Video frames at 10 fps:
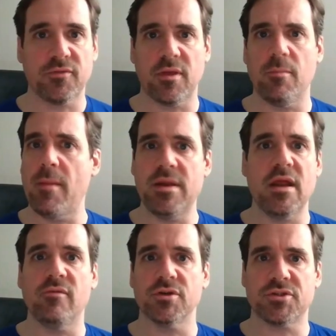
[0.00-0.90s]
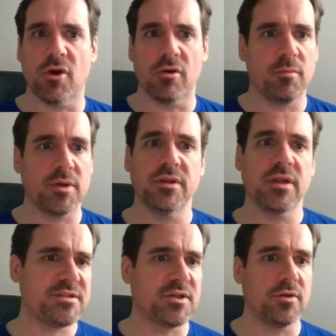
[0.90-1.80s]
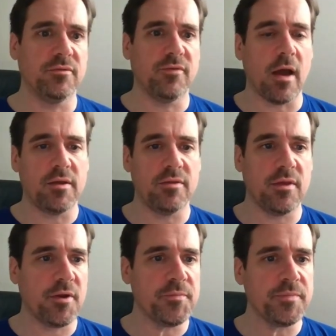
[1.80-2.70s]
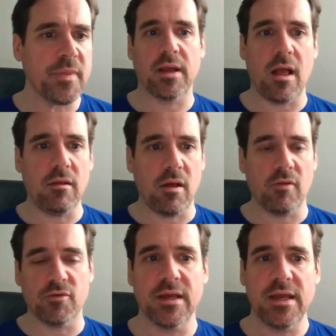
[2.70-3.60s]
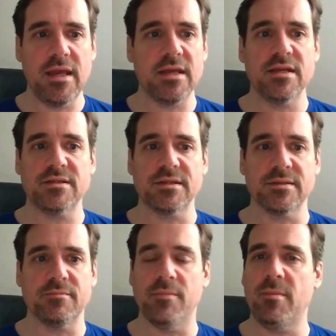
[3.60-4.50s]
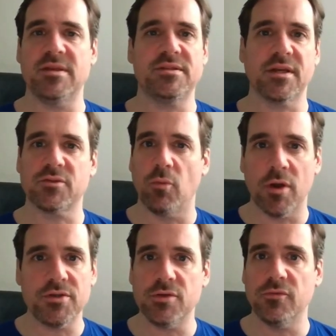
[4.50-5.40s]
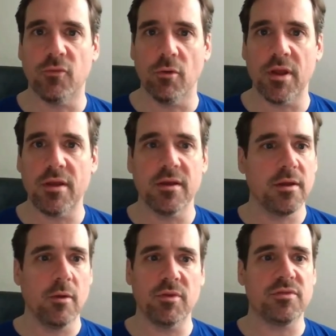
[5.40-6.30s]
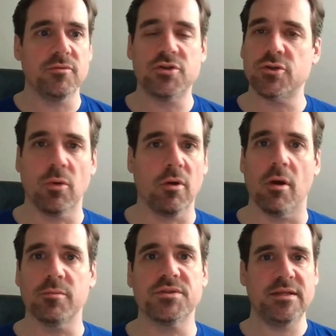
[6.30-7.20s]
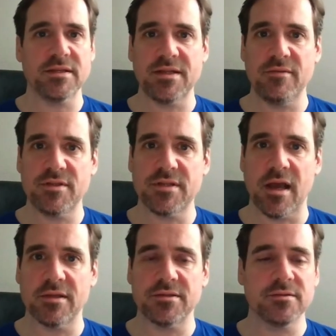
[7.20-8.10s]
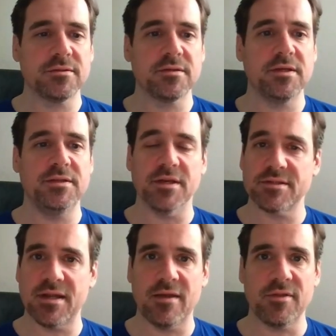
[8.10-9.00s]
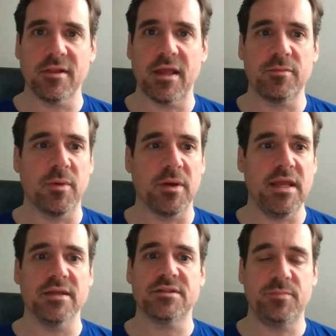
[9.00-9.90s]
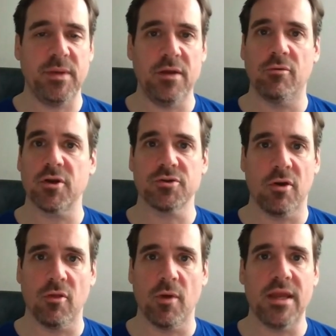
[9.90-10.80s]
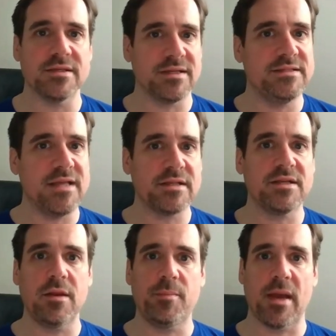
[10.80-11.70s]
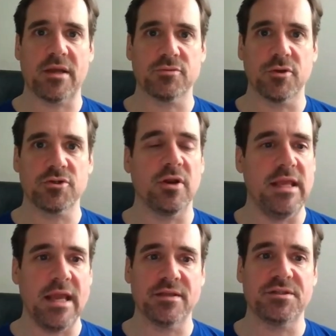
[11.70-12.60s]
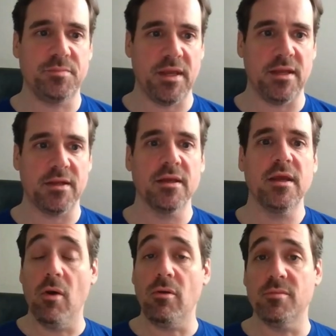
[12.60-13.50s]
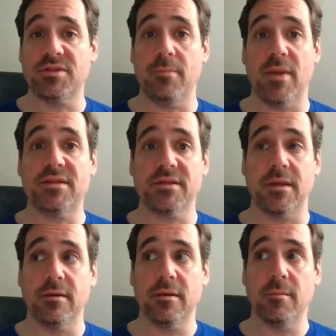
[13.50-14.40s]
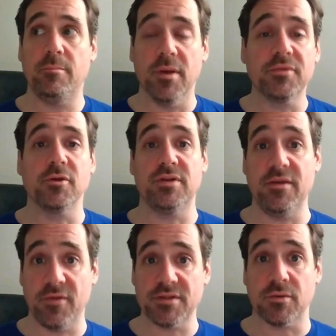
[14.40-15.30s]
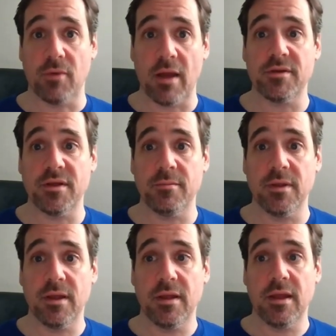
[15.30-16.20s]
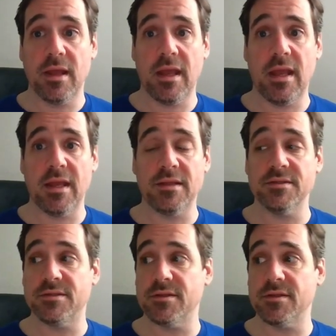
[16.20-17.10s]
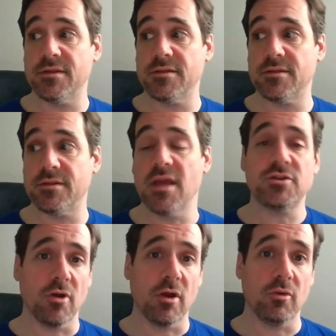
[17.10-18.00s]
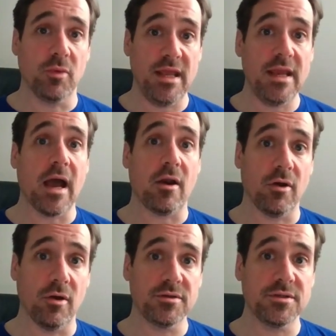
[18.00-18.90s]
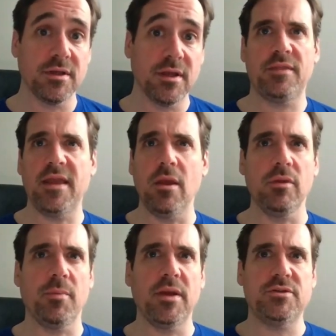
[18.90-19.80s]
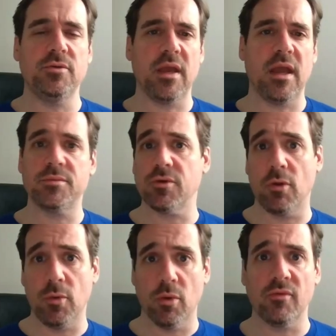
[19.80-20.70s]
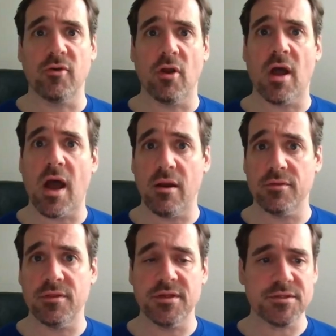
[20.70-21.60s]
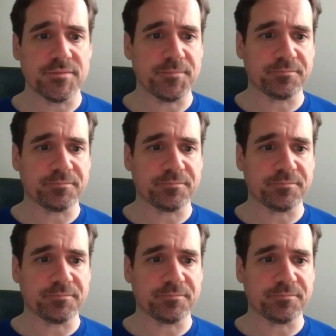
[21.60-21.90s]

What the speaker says: for them. Maybe never a starter, but that's a good value there. And Colin Oliver, he is maybe 6'1", 240 with short arms. He doesn't have the size. He doesn't have the length, but he is speed rusher all the way. He's a designated pass rusher, and he has speed. Oklahoma State basically built their defense around him, and they struggled when he got hurt. I think he only played 2 games, or he would have gone higher than this.